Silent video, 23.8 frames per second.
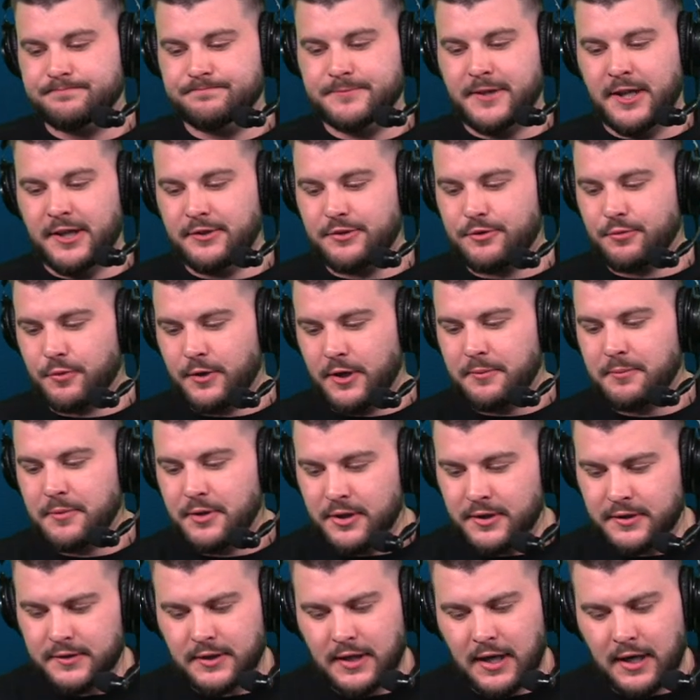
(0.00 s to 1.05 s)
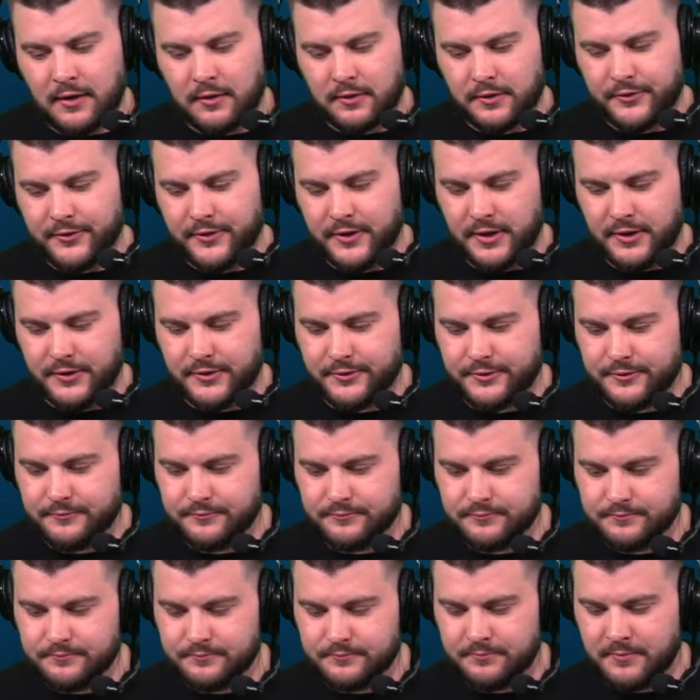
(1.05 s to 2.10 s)
getting twenty million dollars and he's
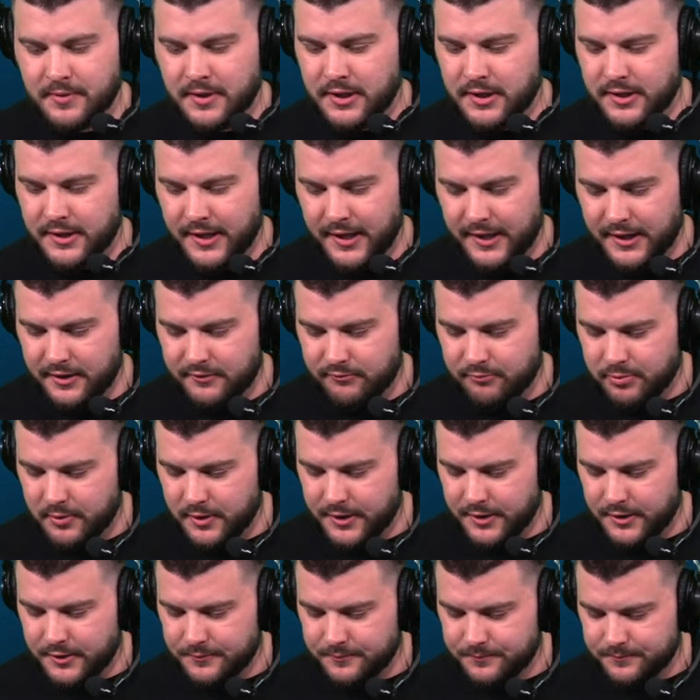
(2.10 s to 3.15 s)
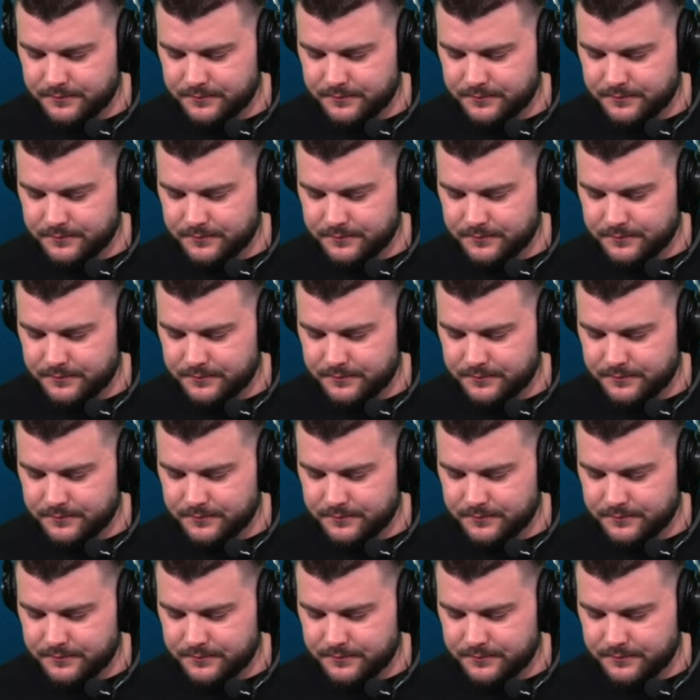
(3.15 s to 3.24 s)
been a negative player.